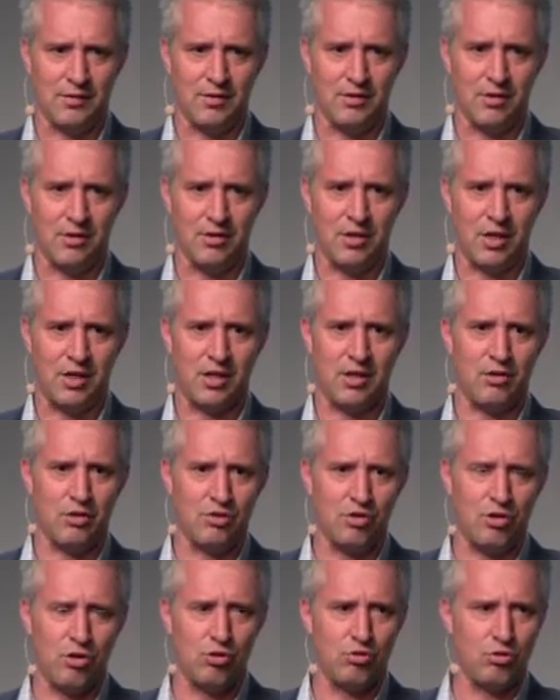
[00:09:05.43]
You know, they
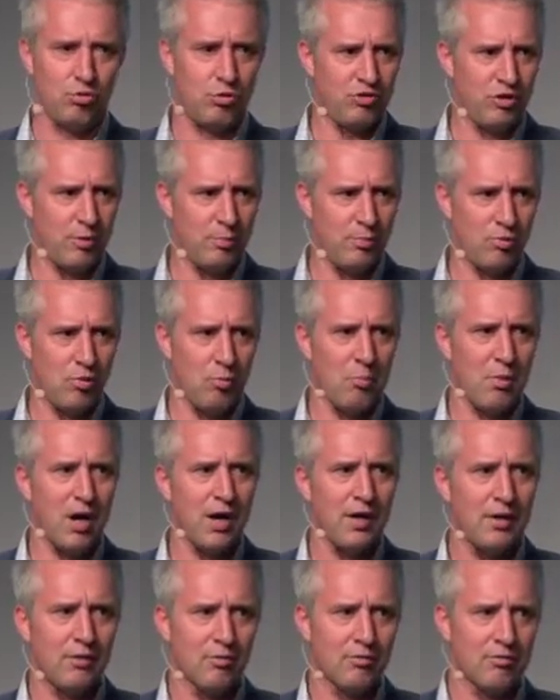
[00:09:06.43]
cannot go to the typical
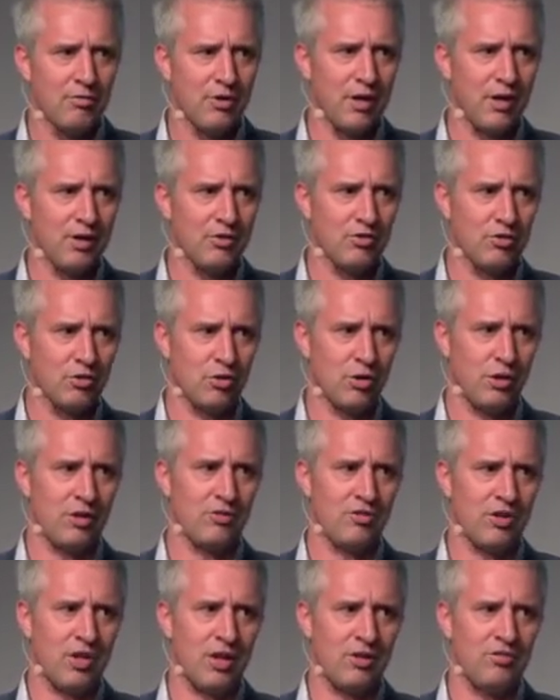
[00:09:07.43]
microfinance
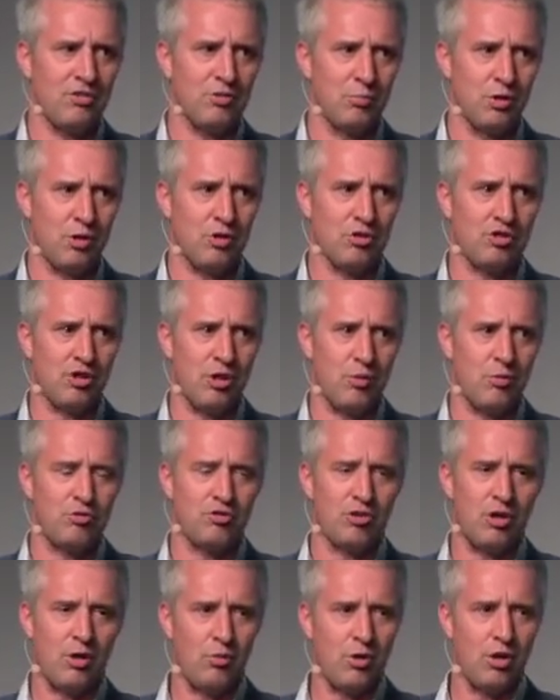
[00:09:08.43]
organization because they will
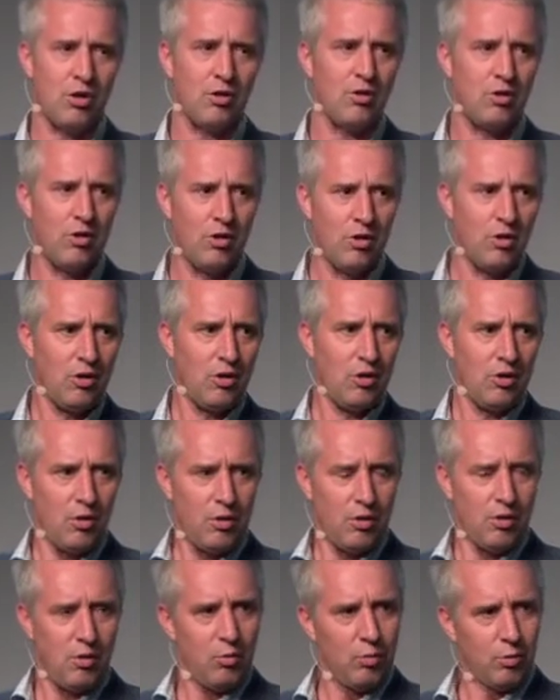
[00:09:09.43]
say, well,
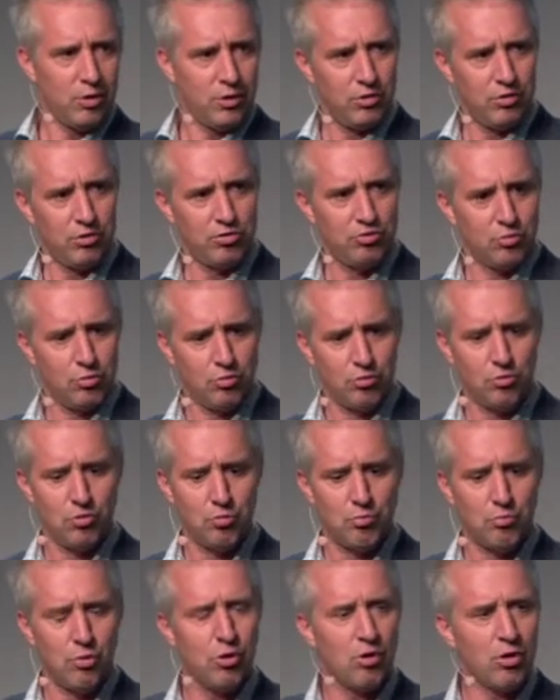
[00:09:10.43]
we're used to
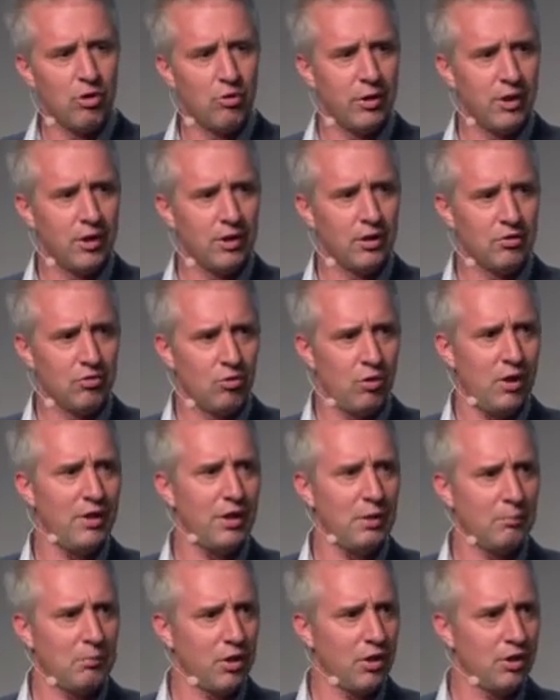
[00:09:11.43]

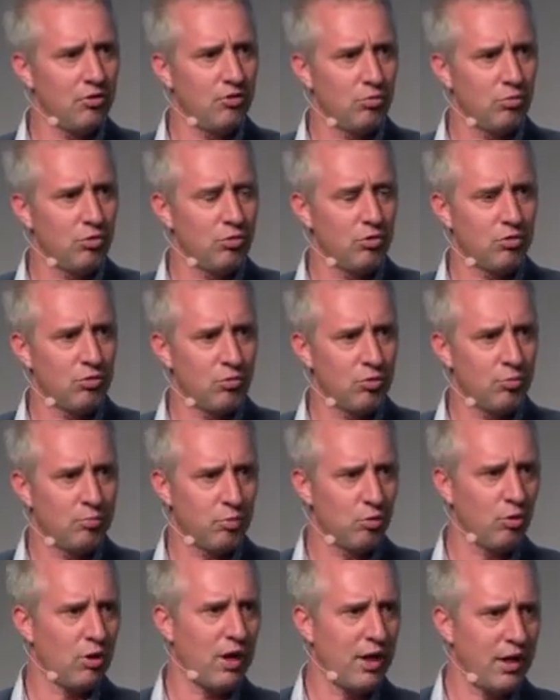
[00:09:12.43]
lending money to a
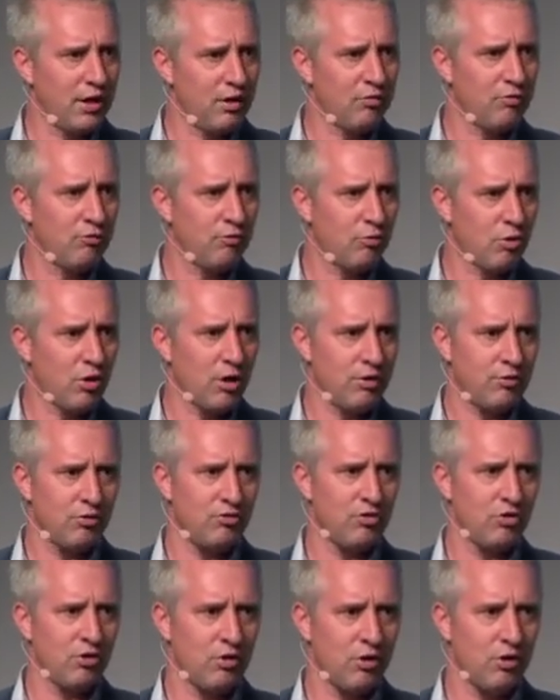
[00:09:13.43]
poor lady of 400
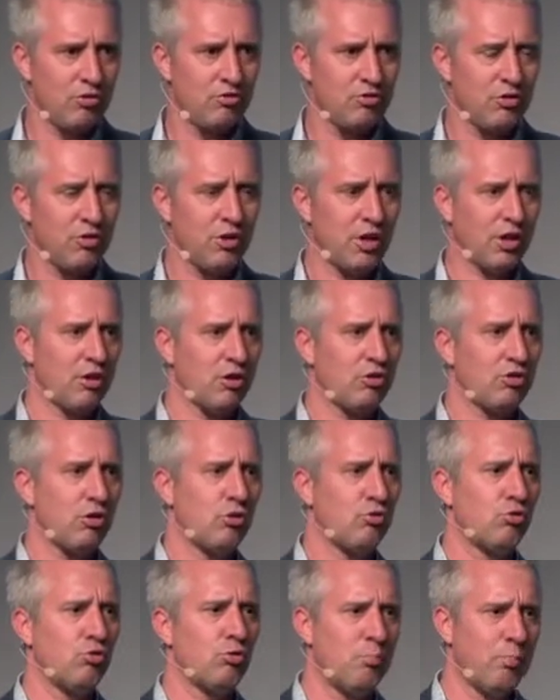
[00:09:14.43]
euros. They cannot
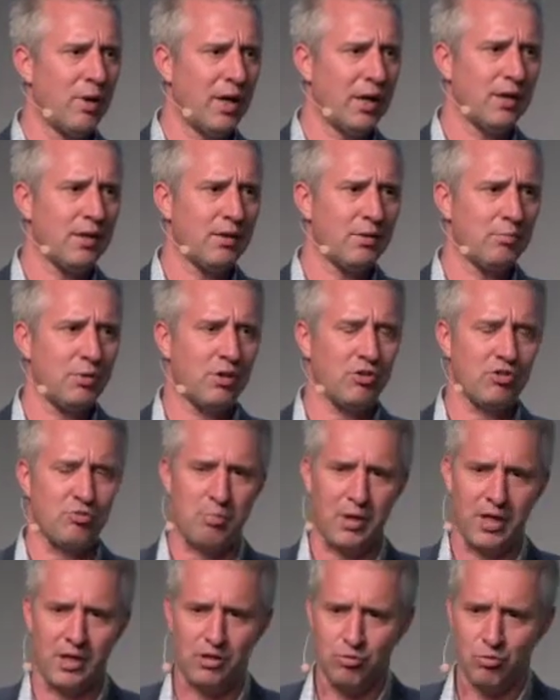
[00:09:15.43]
go to a bank because
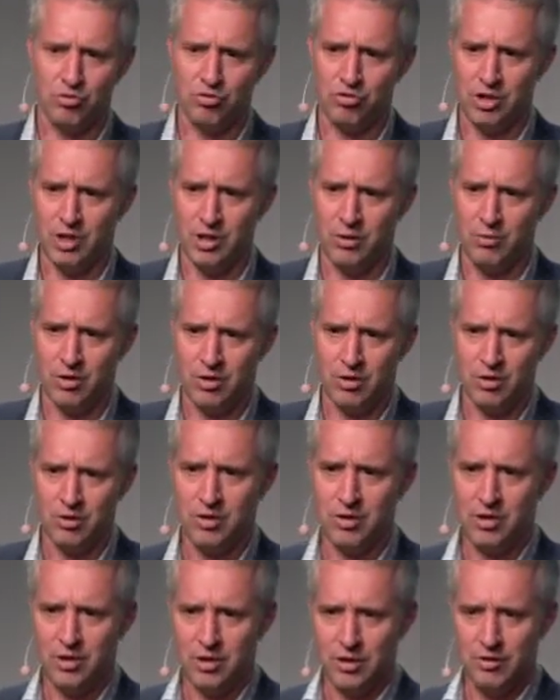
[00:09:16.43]
banks will say,
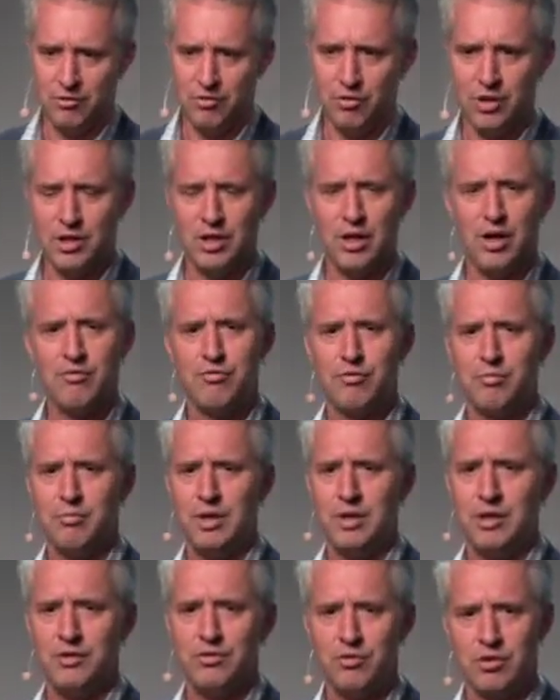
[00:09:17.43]
well, if you need
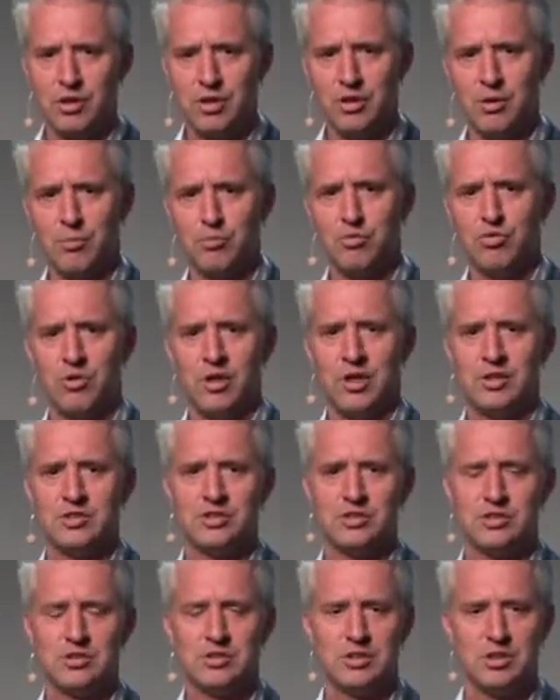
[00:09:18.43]
$500,000, you can come to us.